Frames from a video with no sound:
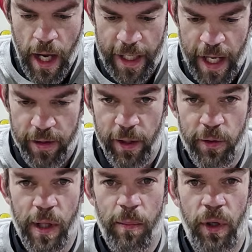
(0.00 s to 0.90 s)
I got
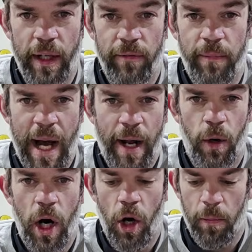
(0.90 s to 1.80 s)
this one, I believe,
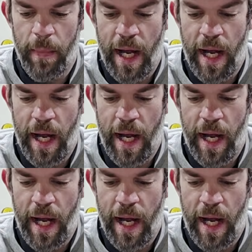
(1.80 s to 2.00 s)
Battlehawk,